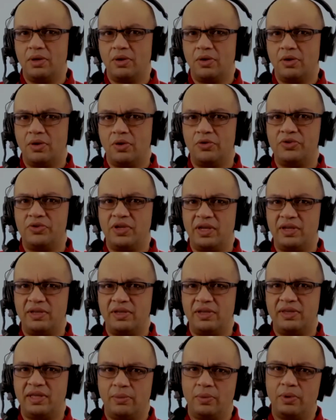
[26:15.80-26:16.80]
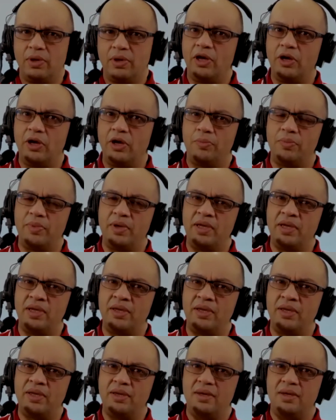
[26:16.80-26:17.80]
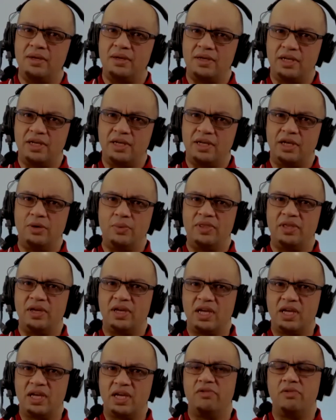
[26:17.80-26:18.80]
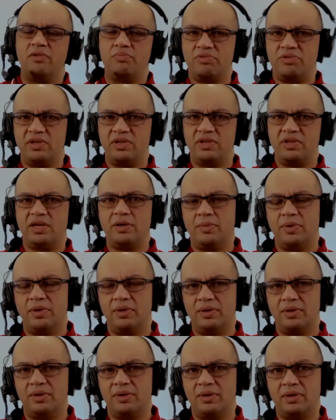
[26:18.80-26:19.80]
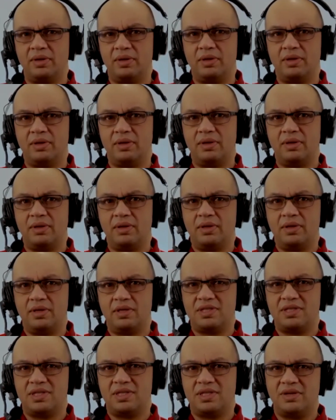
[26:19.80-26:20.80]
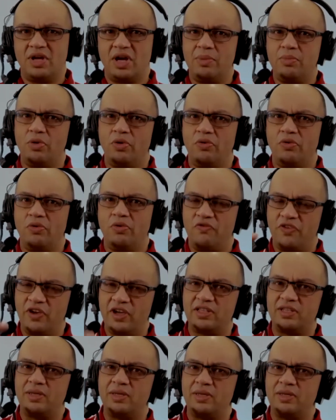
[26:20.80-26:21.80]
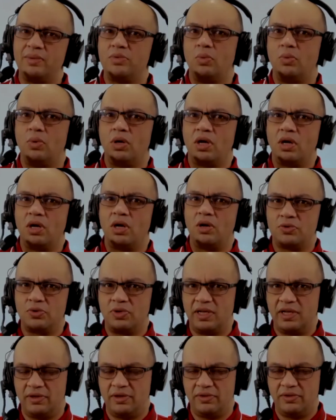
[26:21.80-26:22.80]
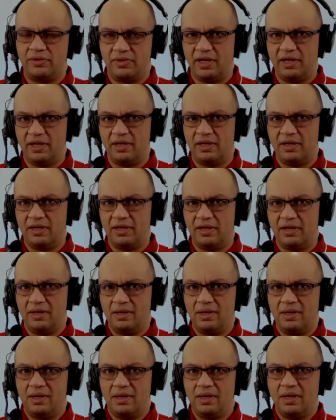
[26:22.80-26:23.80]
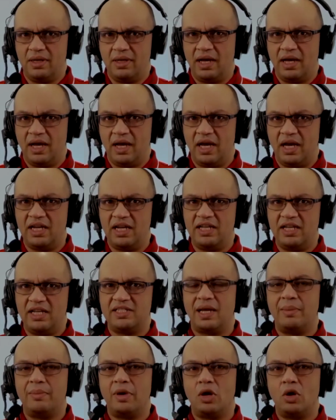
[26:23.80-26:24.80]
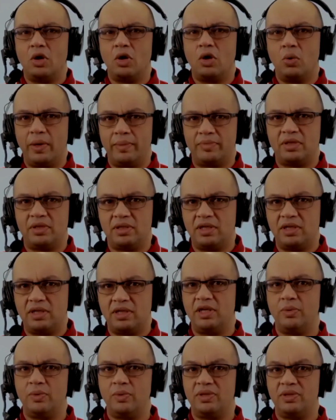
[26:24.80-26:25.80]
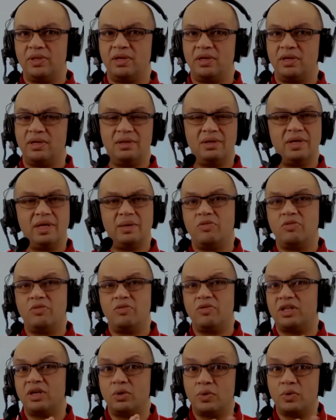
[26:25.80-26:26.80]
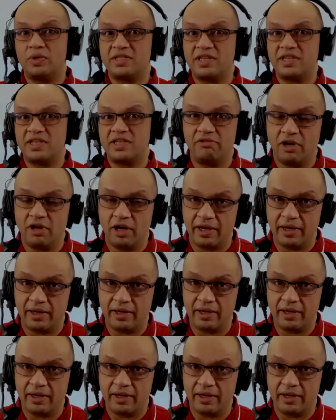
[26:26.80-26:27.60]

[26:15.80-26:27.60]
content that will help me deal with the current predicament so that I'm not victim to what goes on out there, at least I'm equipped to deal with it. Don't get me wrong, I don't always get it right,